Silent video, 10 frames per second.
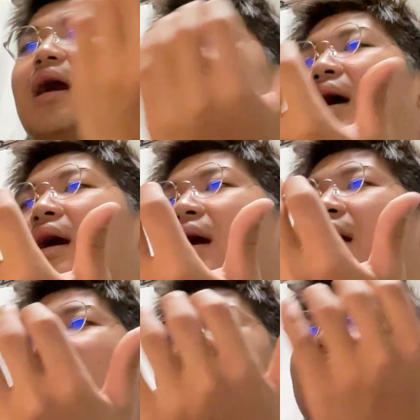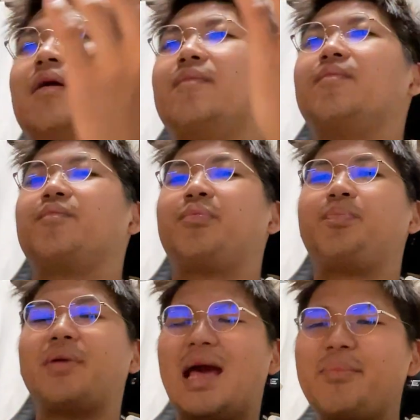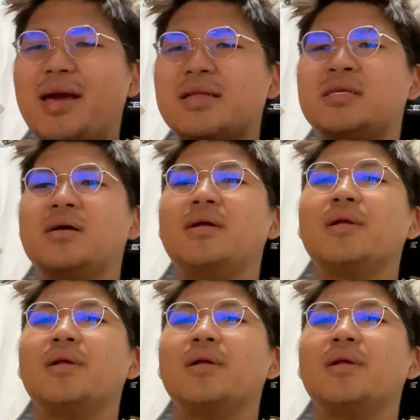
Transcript: uh private